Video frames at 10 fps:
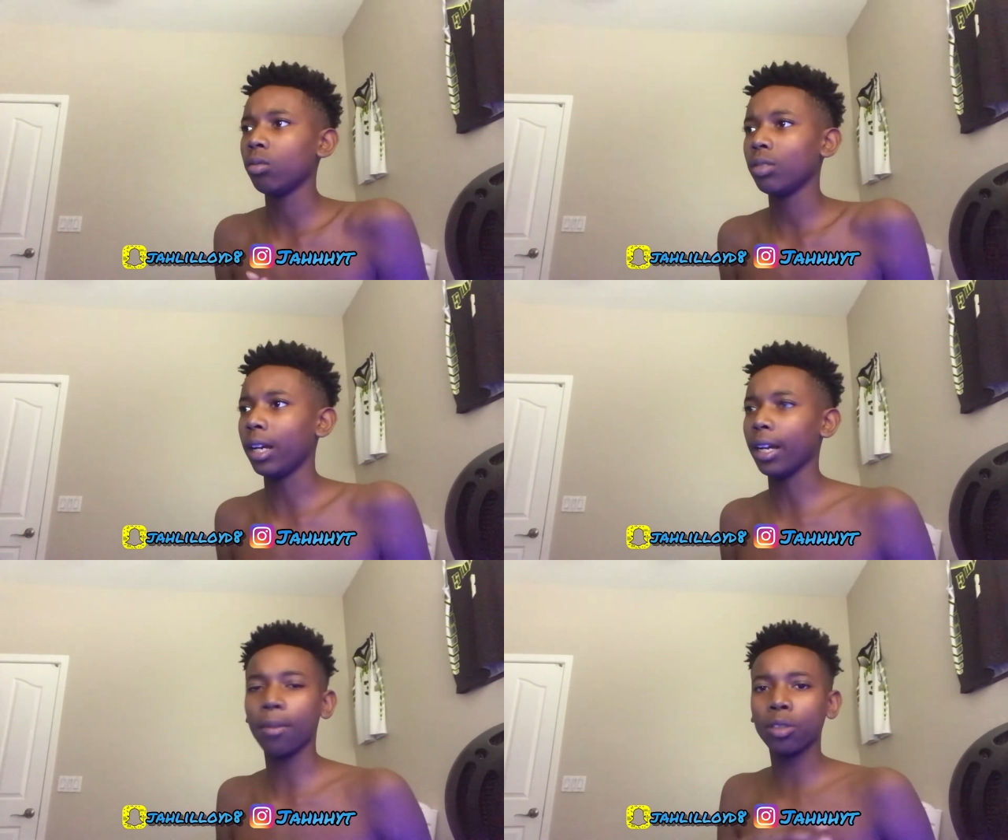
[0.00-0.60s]

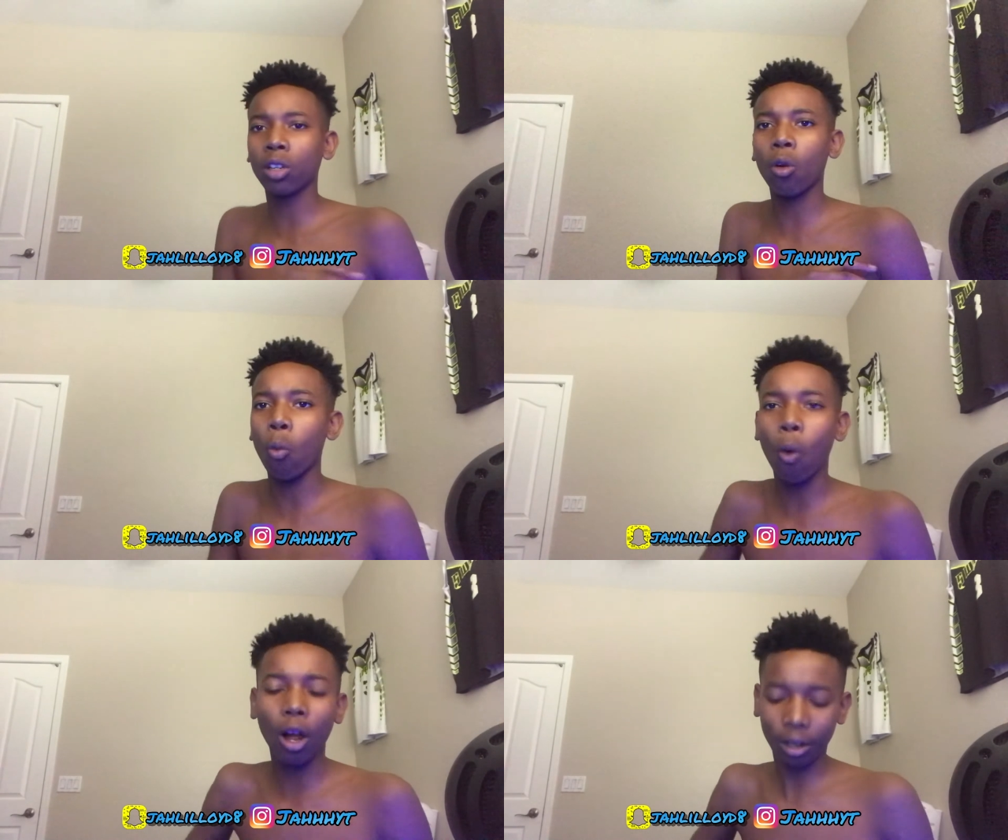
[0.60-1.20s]
Like I'm just gonna
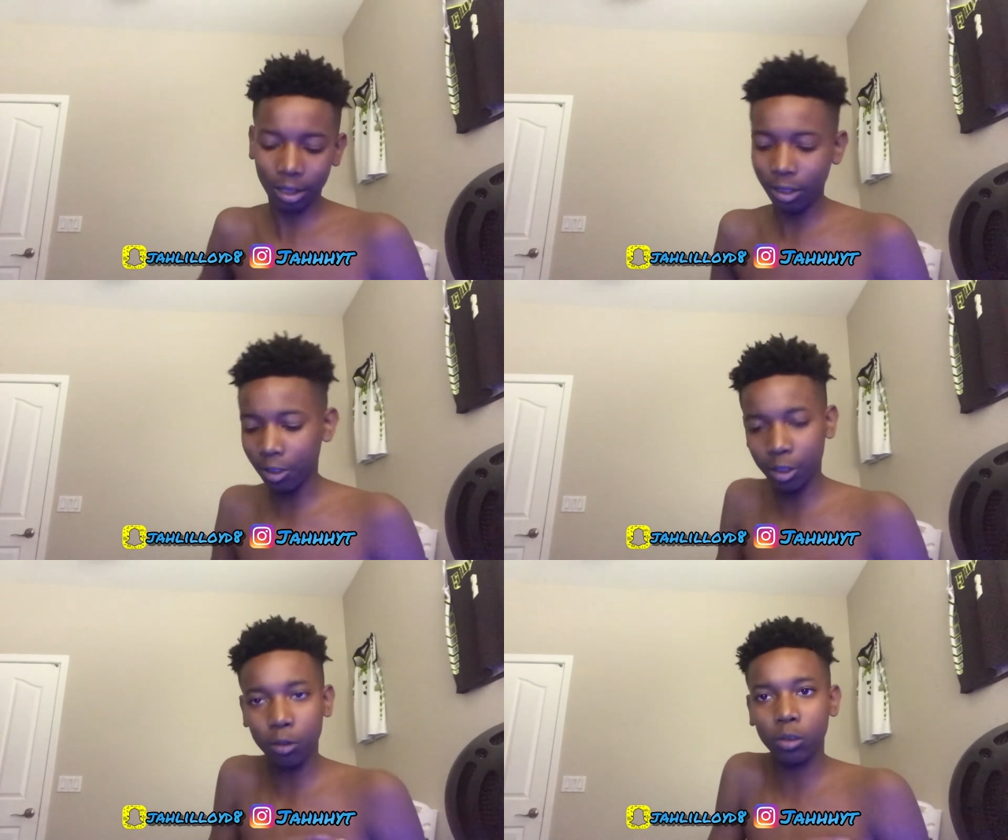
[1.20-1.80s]
walk in there and
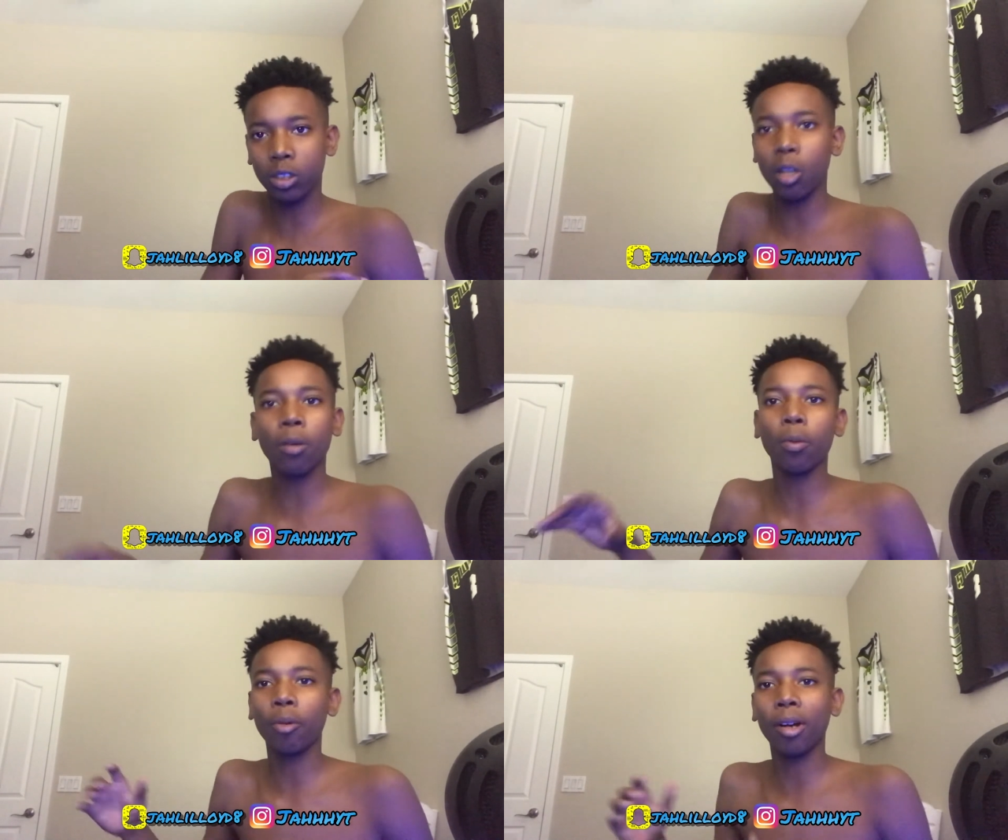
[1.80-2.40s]
just set
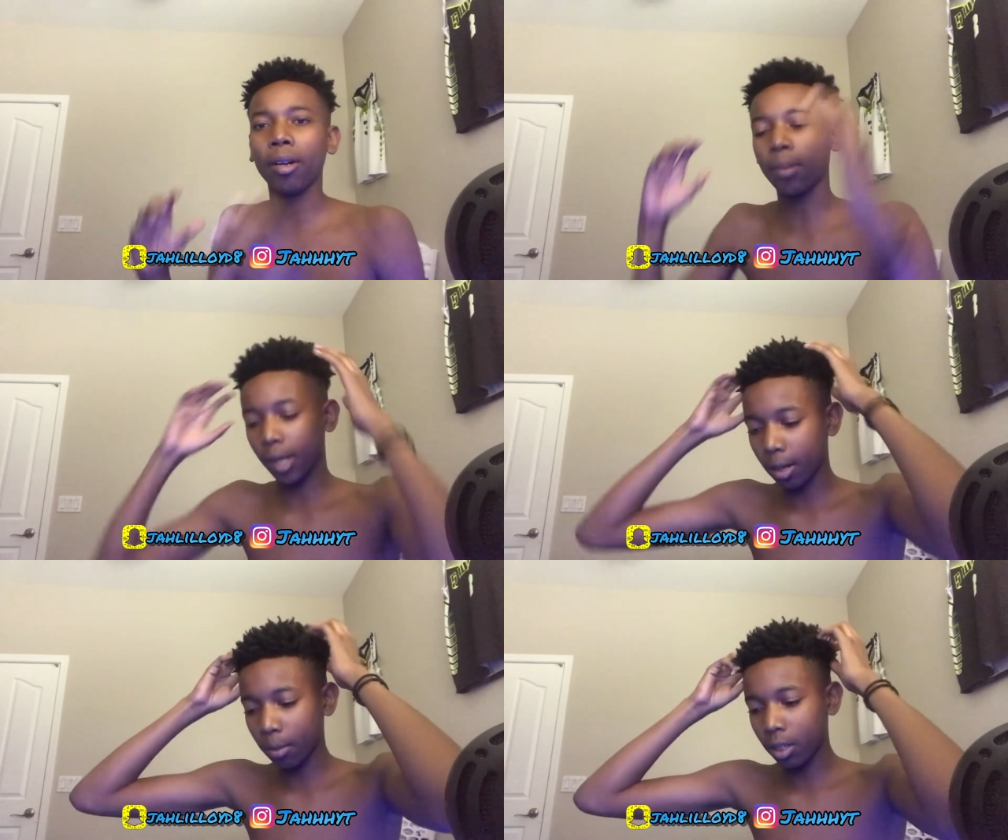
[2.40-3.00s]
up a random
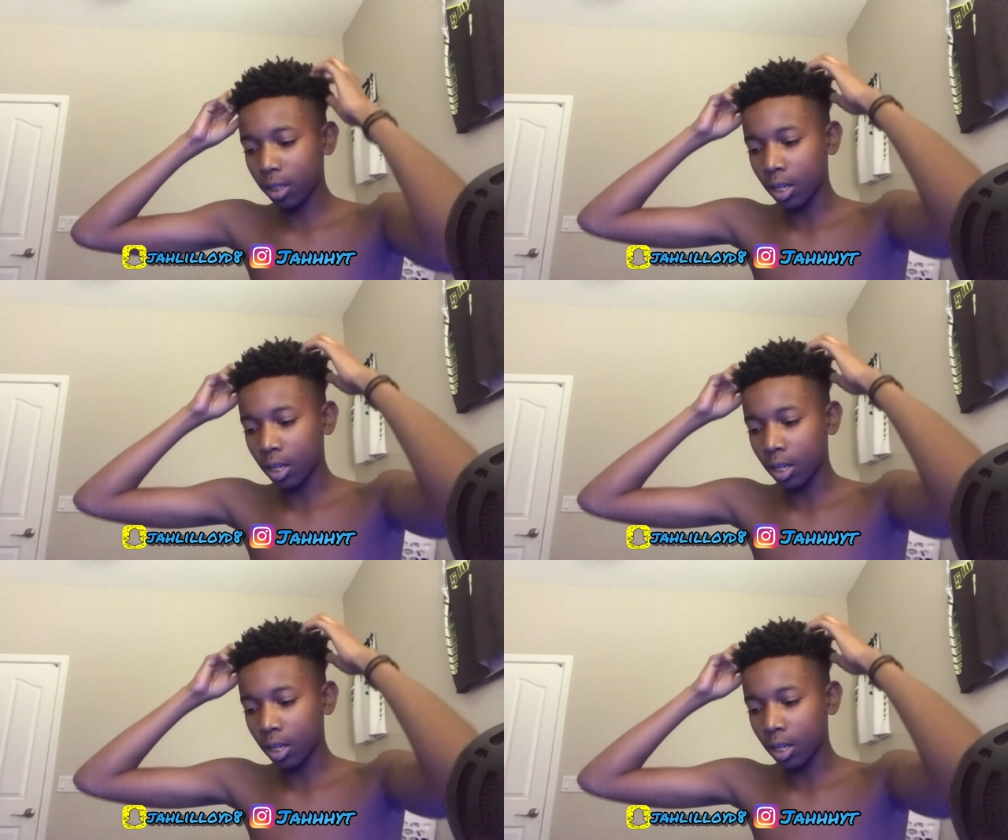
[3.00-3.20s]
camera,